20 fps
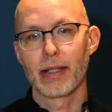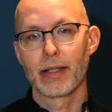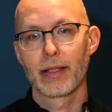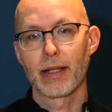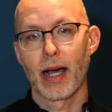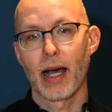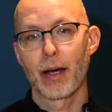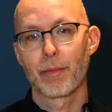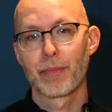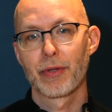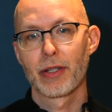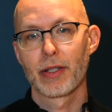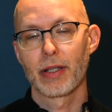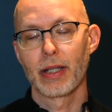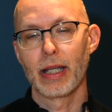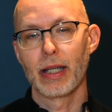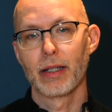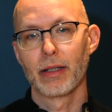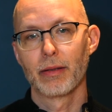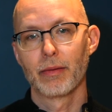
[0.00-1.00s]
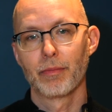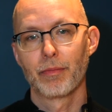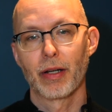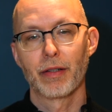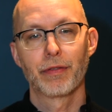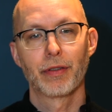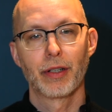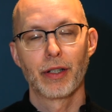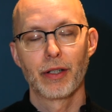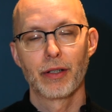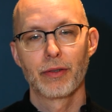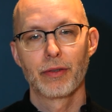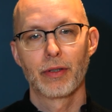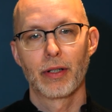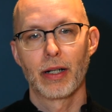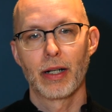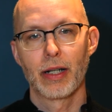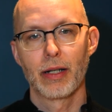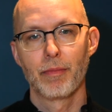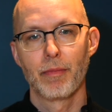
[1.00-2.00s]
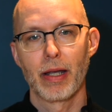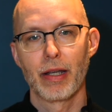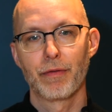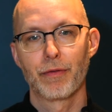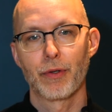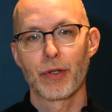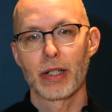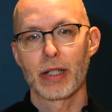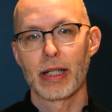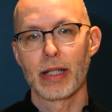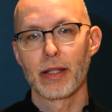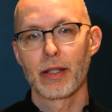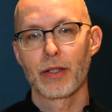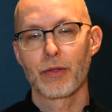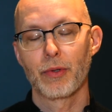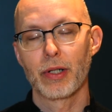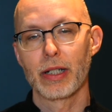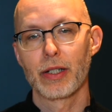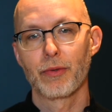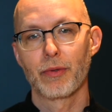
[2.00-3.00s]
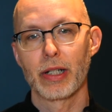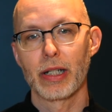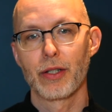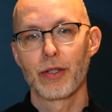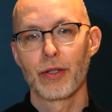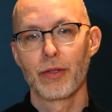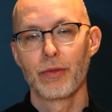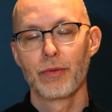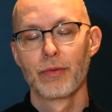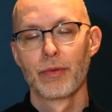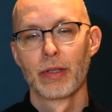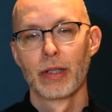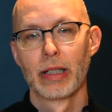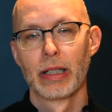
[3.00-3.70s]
Tops in Buffalo on May 14th, 2022.